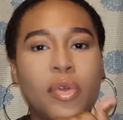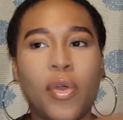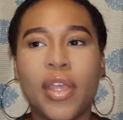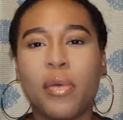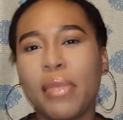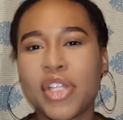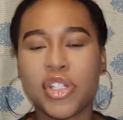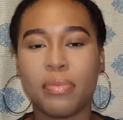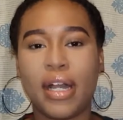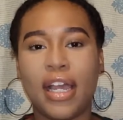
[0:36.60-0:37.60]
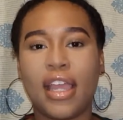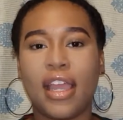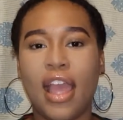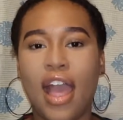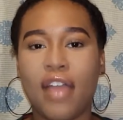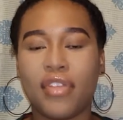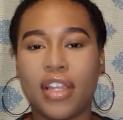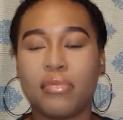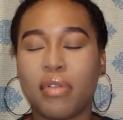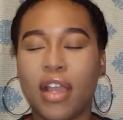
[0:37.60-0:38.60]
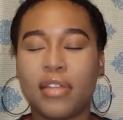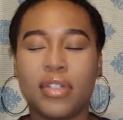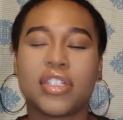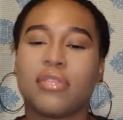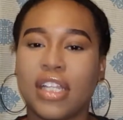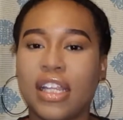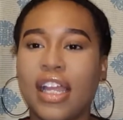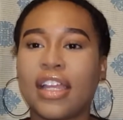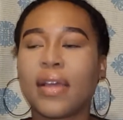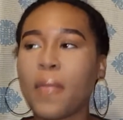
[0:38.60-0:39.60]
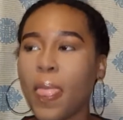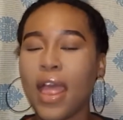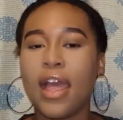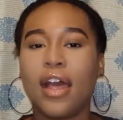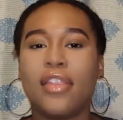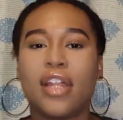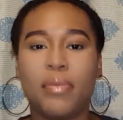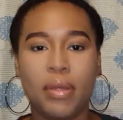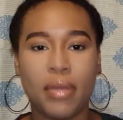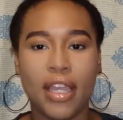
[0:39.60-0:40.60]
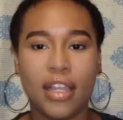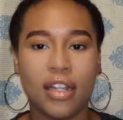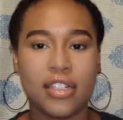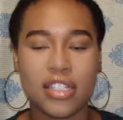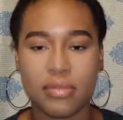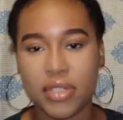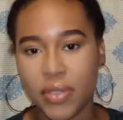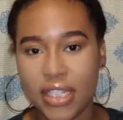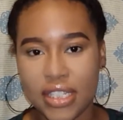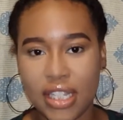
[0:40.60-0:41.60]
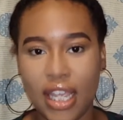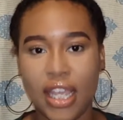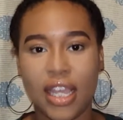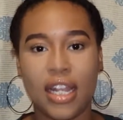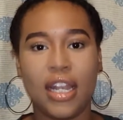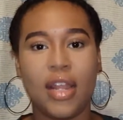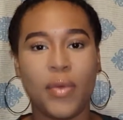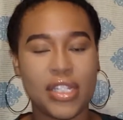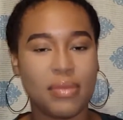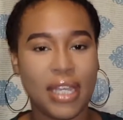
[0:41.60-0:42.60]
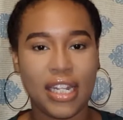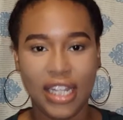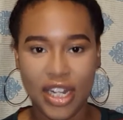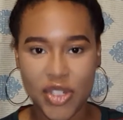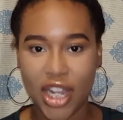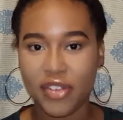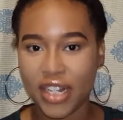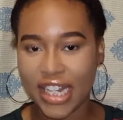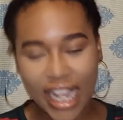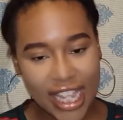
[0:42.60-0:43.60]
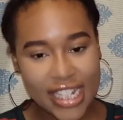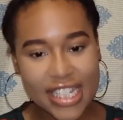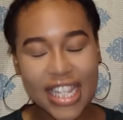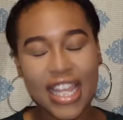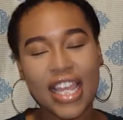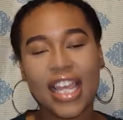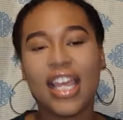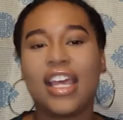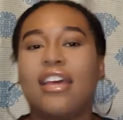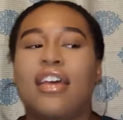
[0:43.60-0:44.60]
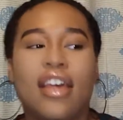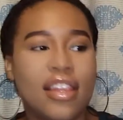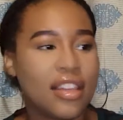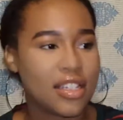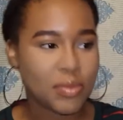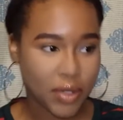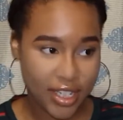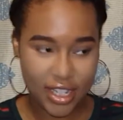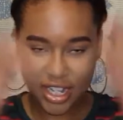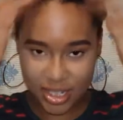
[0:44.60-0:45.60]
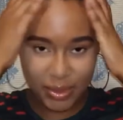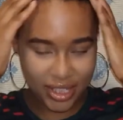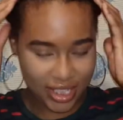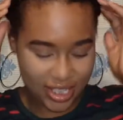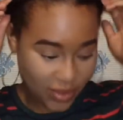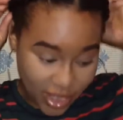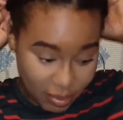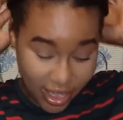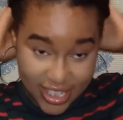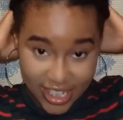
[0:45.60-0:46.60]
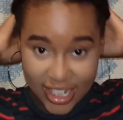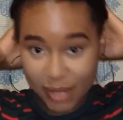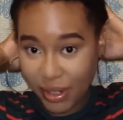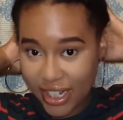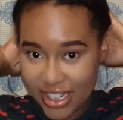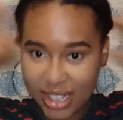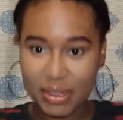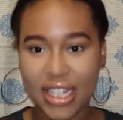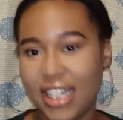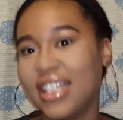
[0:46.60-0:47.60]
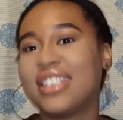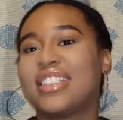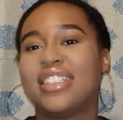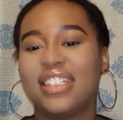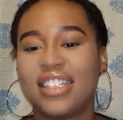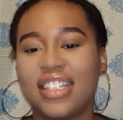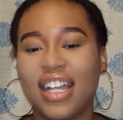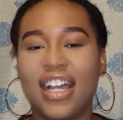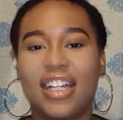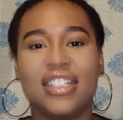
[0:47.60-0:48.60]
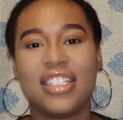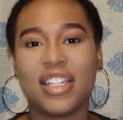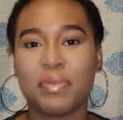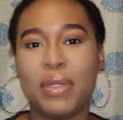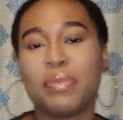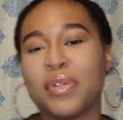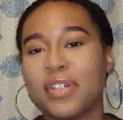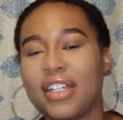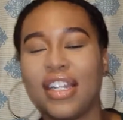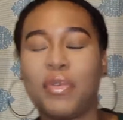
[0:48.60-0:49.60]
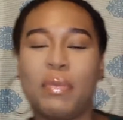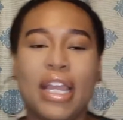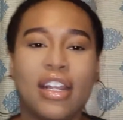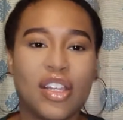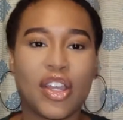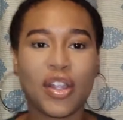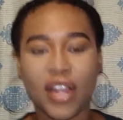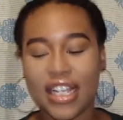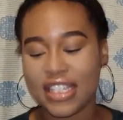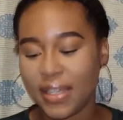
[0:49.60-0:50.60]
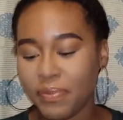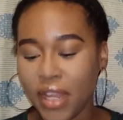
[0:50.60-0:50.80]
oil mixture by African Pride, which I really like. And then I put my hair into some twists and went to bed and let it dry overnight. And then this morning I just put these quick braids in it in a ponytail because I had to see other people and I didn't want my hair to look crazy.